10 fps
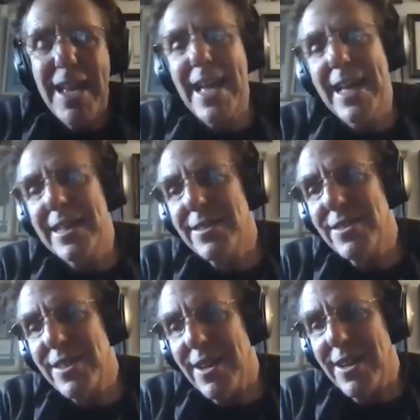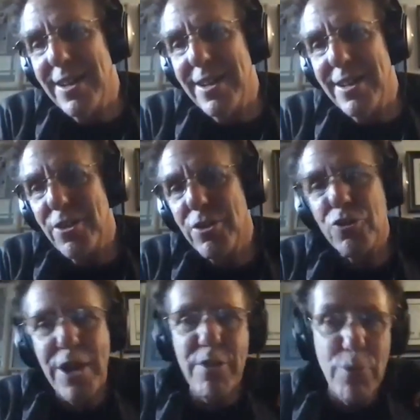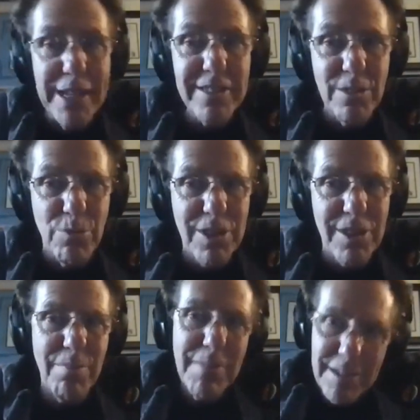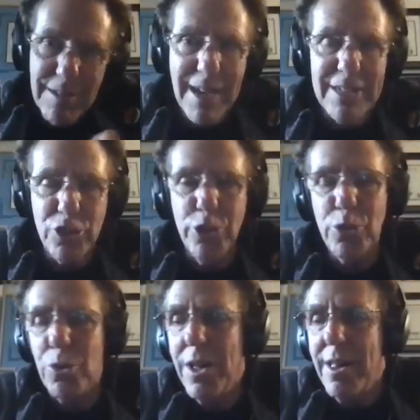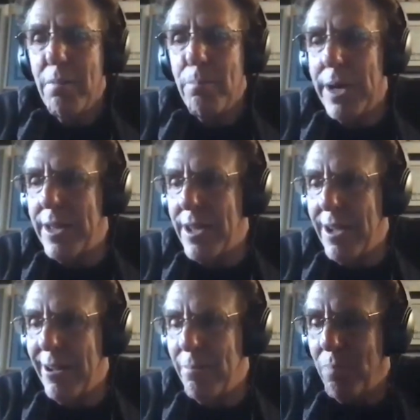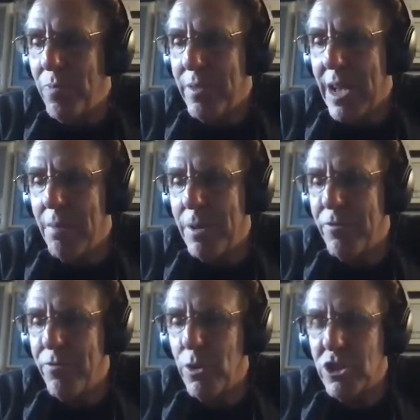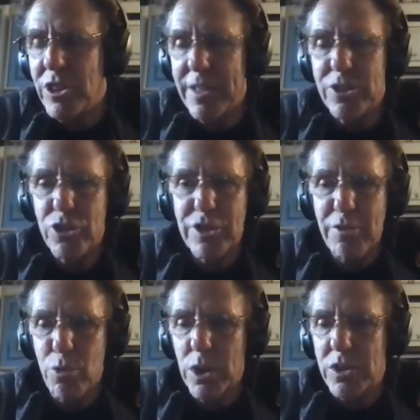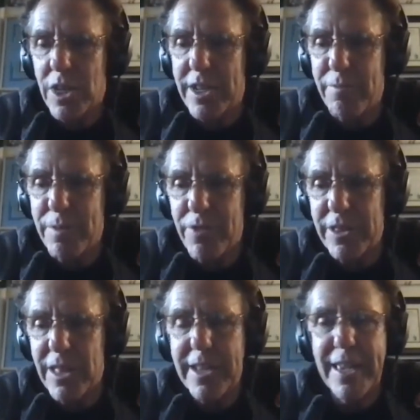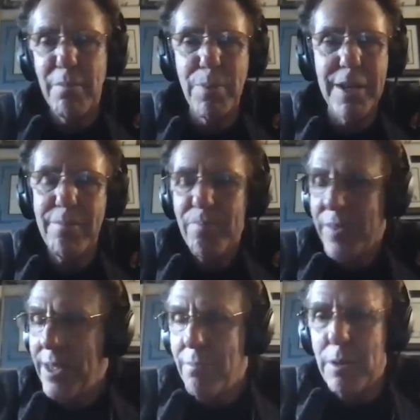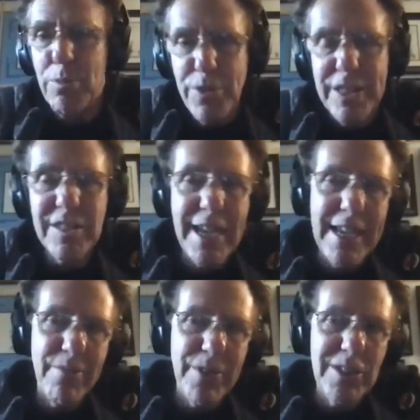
and uh, you can try and reason with them, and I do, but. Um, but fortunately, on the shows I've worked on, I've been very lucky. But, but with this, I had a very